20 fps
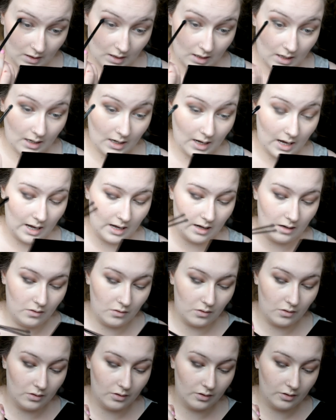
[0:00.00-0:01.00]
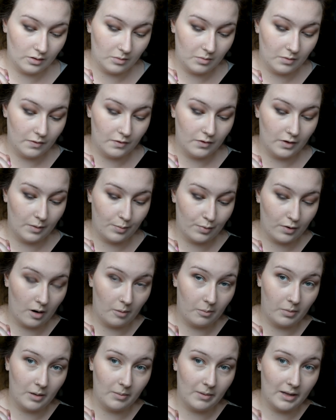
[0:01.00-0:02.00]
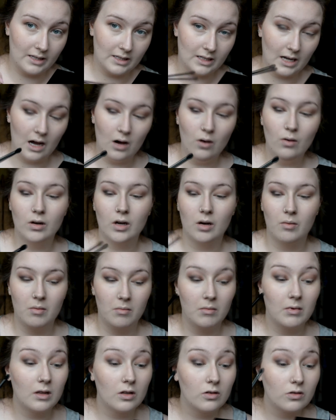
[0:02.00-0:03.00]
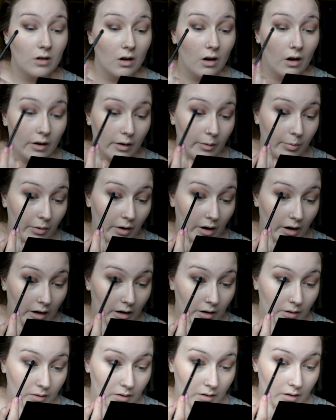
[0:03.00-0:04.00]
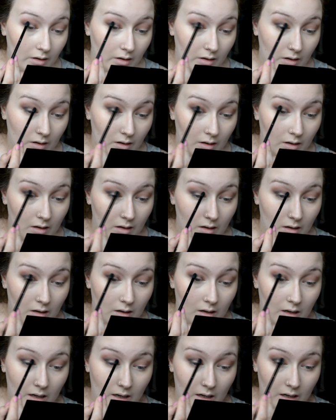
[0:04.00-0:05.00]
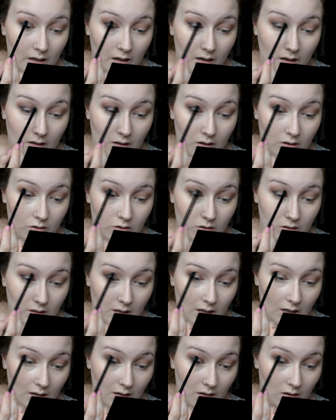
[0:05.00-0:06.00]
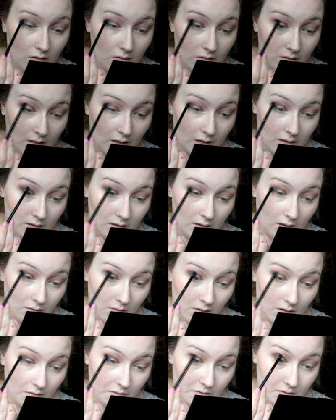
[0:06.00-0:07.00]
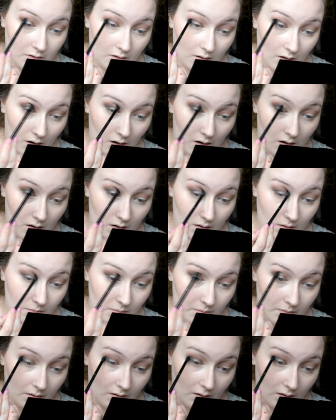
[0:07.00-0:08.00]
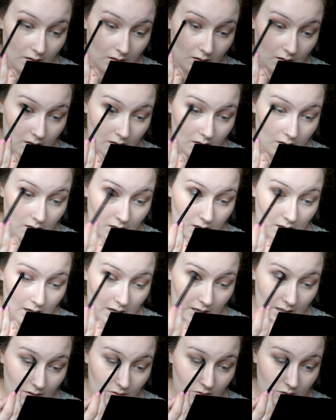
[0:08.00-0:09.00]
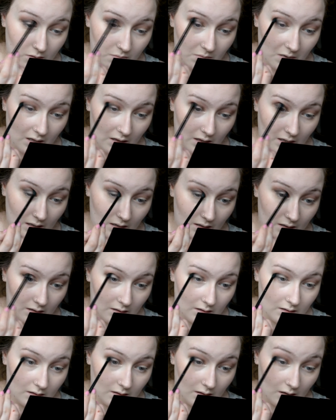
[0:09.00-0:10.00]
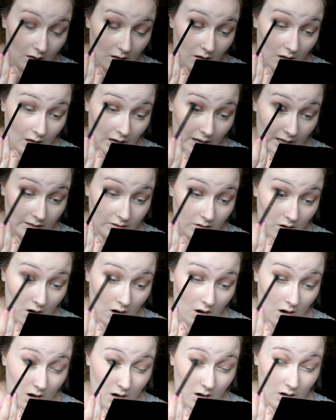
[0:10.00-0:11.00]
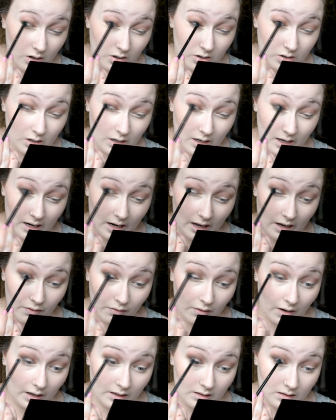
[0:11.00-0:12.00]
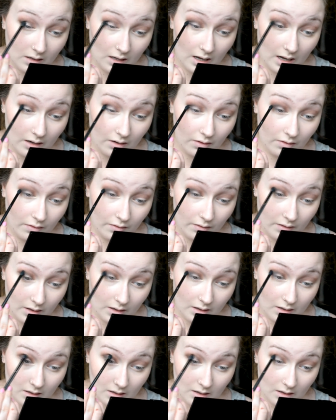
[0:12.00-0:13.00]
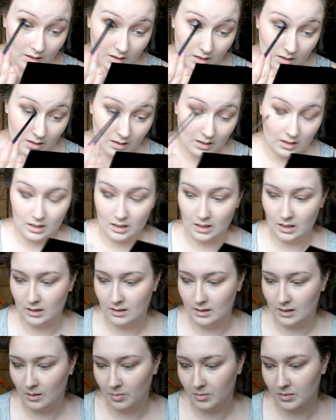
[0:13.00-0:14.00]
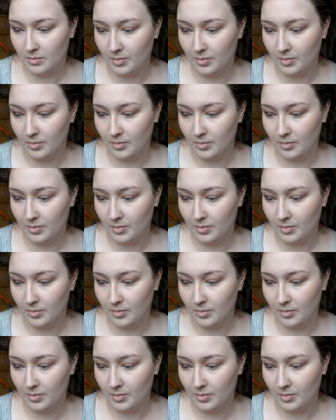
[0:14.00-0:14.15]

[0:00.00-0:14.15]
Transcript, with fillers: You can also, before you properly blend it out, go in with a dark brown and just kind of use that to go over top and it'll just make things a lot less harsh and I find kind of easier to